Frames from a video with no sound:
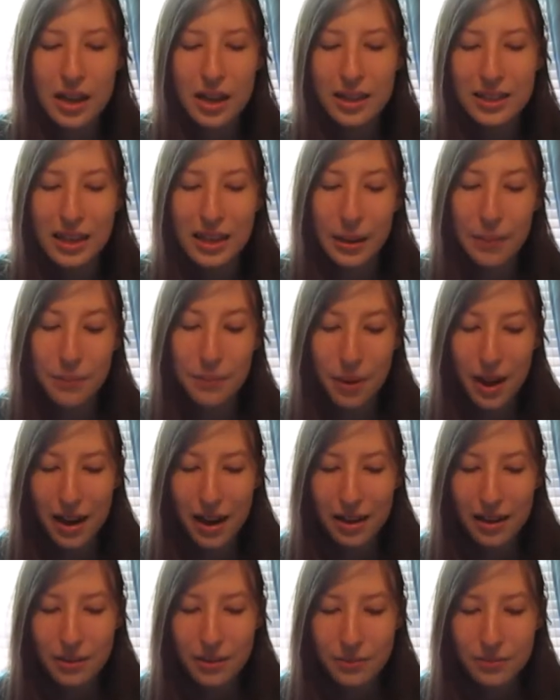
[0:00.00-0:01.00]
He's like,
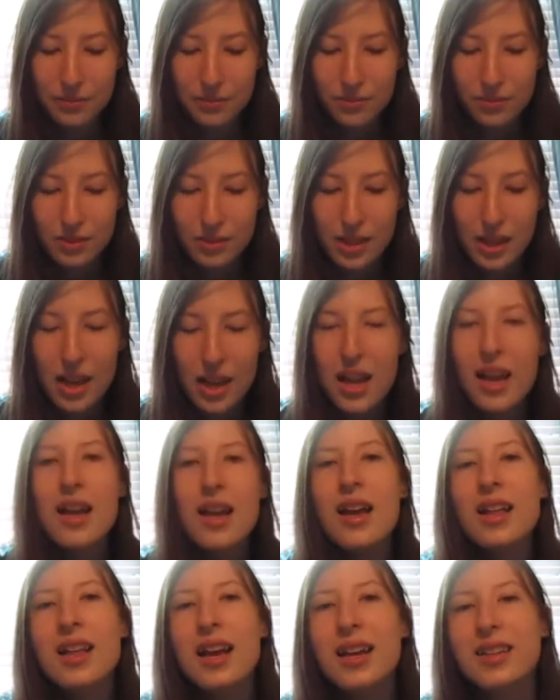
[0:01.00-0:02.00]
"Bae."
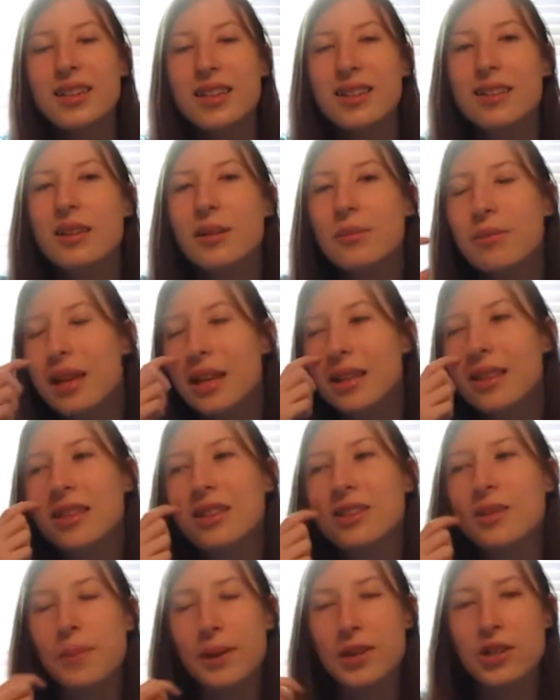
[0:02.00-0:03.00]
And I sent him like
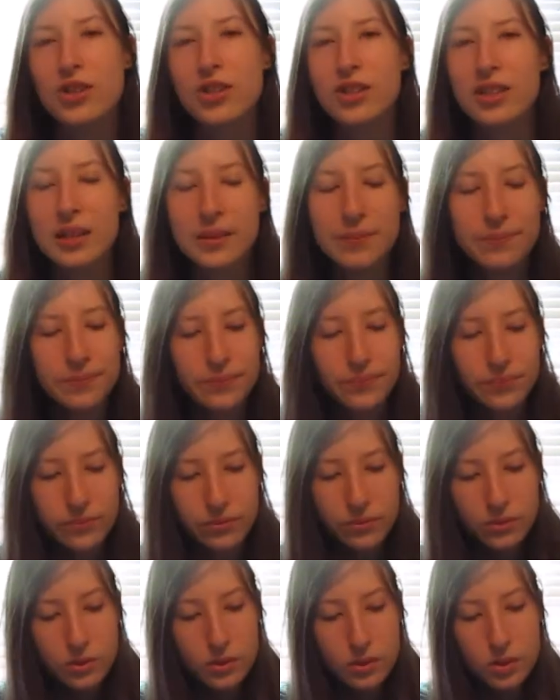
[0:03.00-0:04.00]
this picture thing,
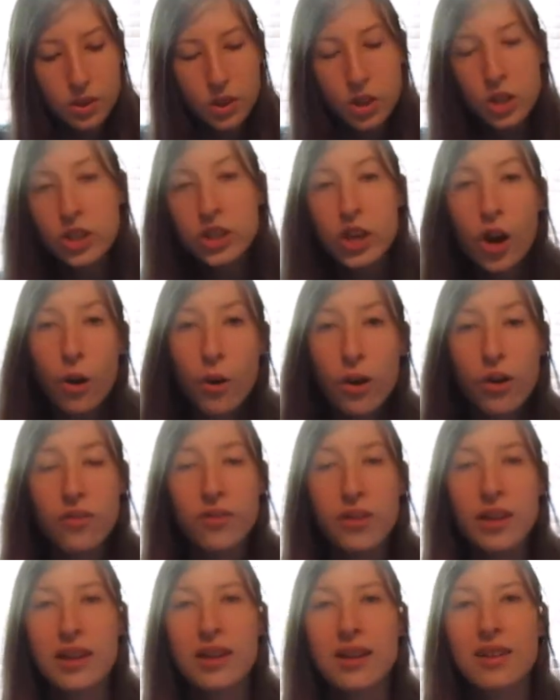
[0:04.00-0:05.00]
you know,
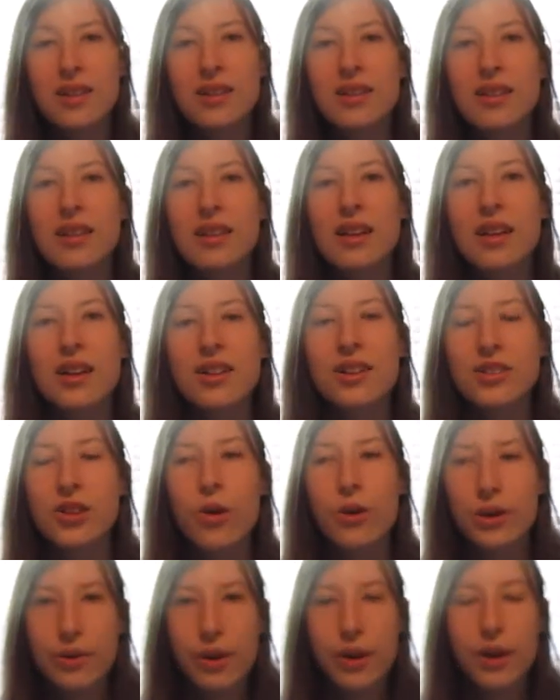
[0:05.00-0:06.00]
of like, it's
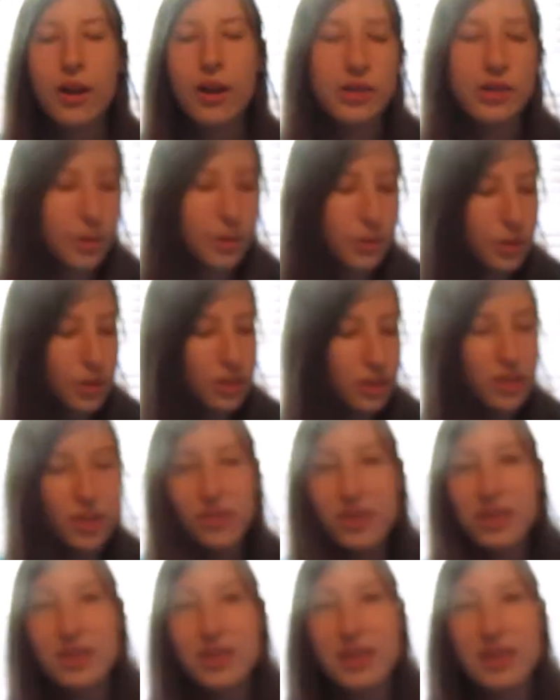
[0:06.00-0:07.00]
going around on Tumblr and
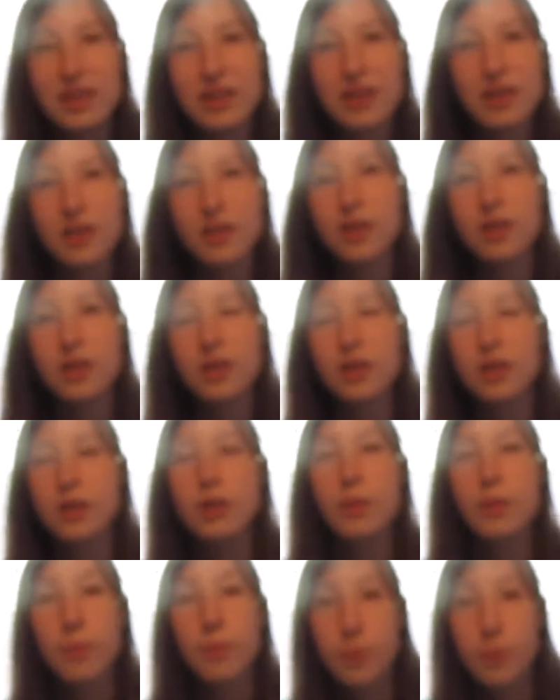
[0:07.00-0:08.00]
stuff. It's like
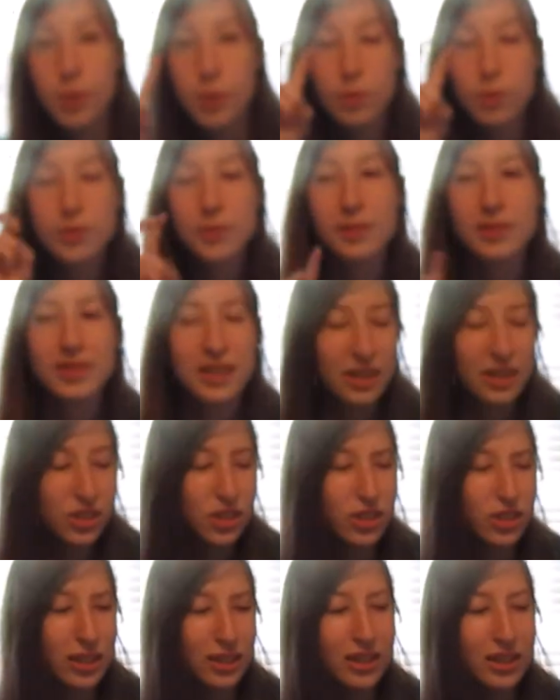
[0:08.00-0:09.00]
boobs, but it's
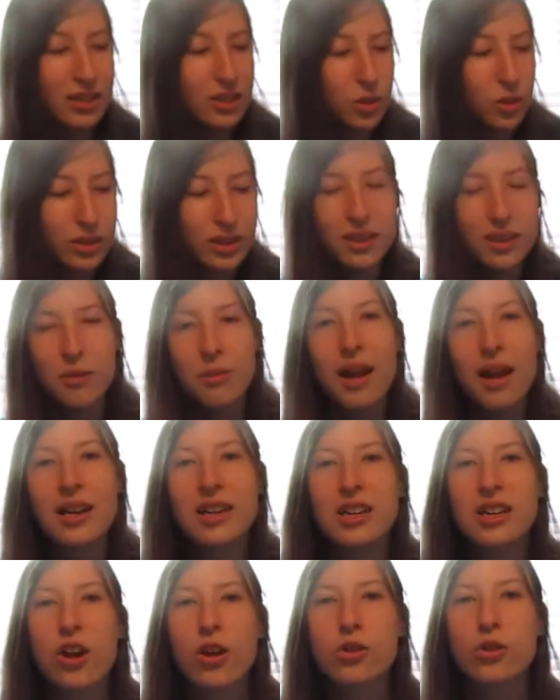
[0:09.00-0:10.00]
actually like knees. So I sent him that and
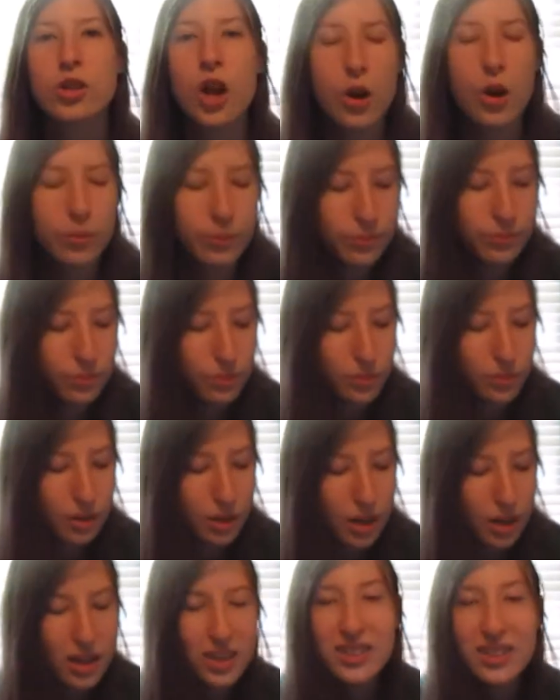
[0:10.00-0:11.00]
he goes, "No,
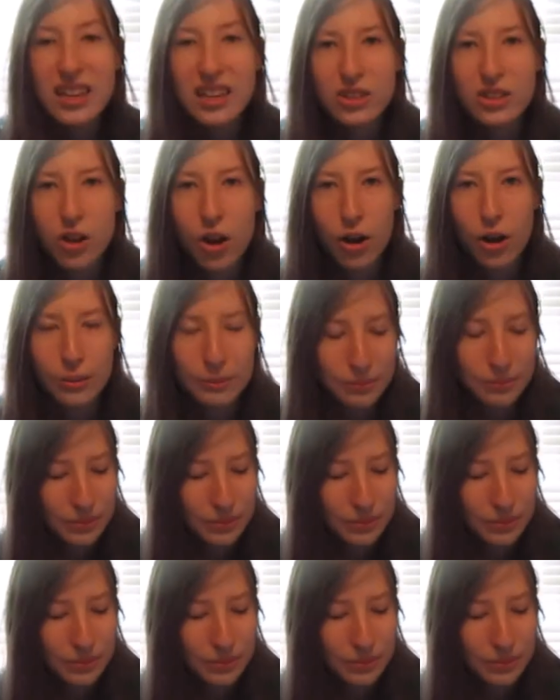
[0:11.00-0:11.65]
sex call."